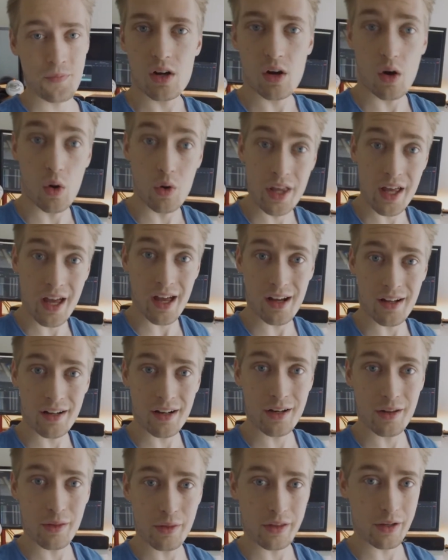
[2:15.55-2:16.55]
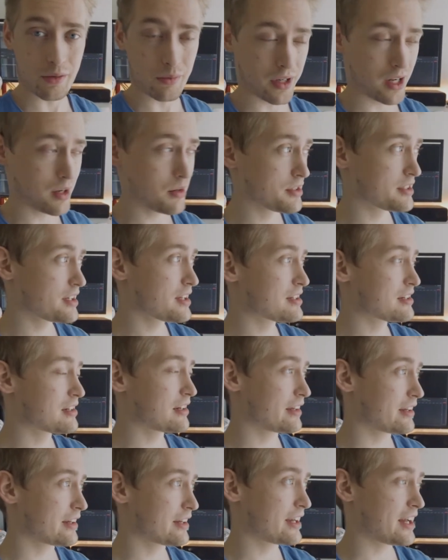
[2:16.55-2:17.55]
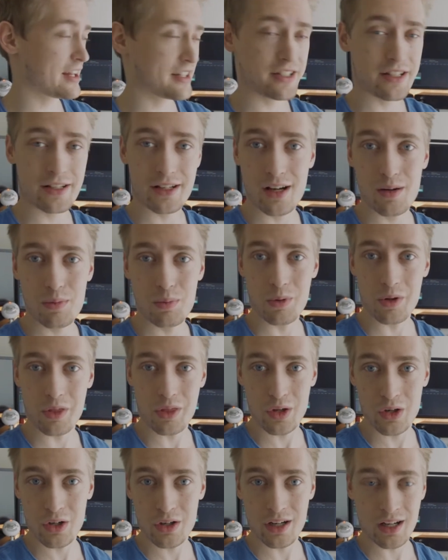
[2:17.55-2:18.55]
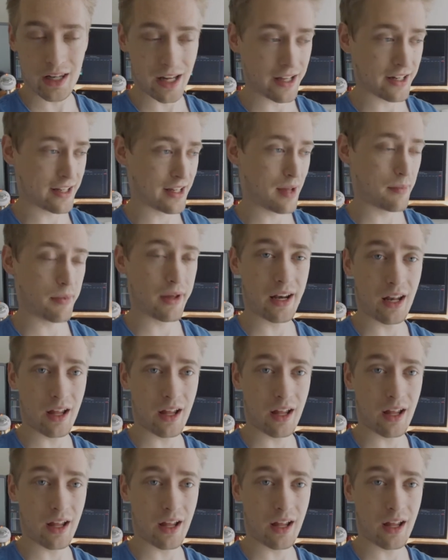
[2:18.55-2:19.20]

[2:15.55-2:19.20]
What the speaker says: Oh yeah, another thing, when I was actually catching up with her glide camming